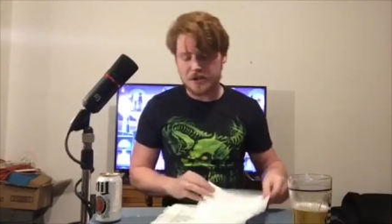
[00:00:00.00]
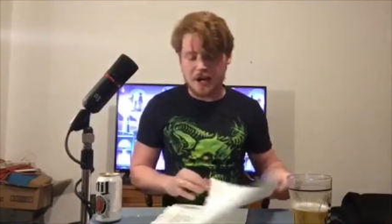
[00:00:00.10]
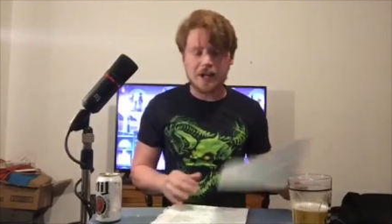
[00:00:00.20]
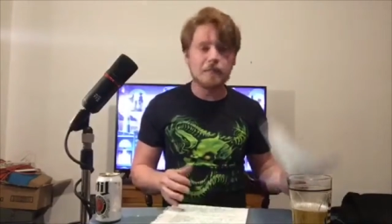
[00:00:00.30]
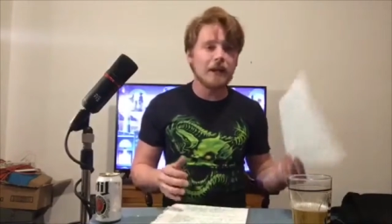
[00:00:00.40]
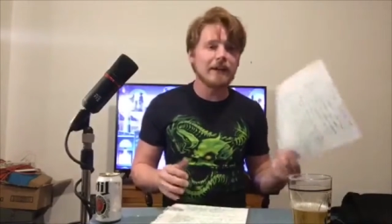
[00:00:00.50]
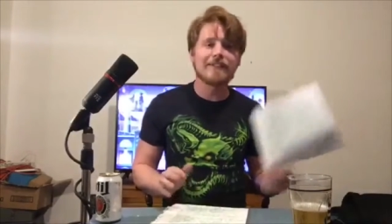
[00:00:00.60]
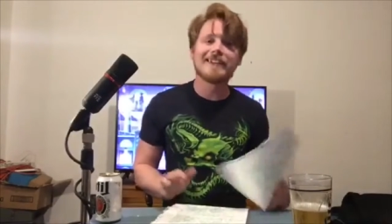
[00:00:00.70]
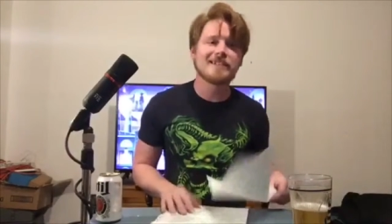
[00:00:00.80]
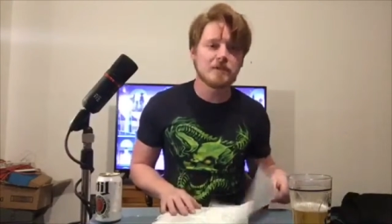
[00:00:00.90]
Iron Maiden
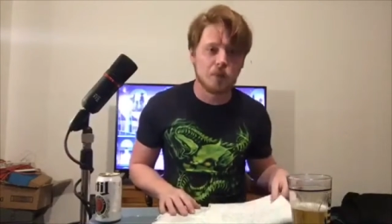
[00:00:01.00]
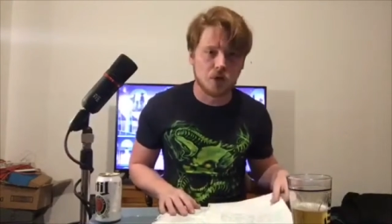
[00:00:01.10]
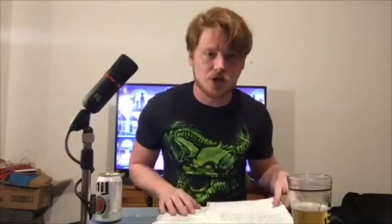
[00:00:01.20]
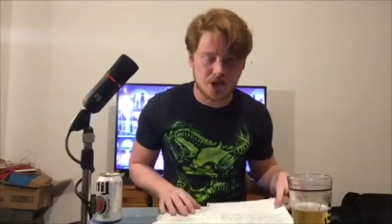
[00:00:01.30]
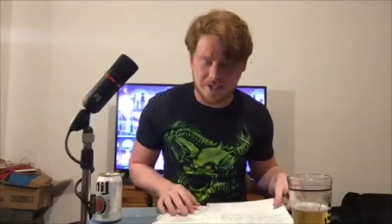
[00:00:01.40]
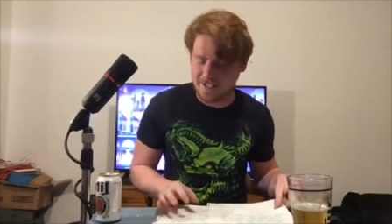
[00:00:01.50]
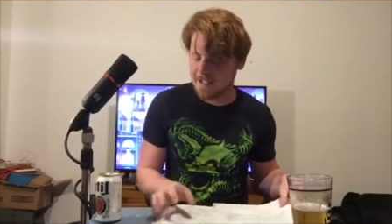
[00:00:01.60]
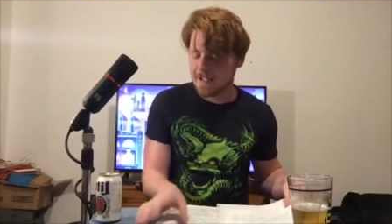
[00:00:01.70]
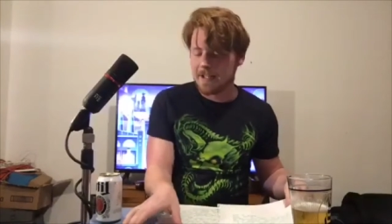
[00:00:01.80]
thinks it's bullshit.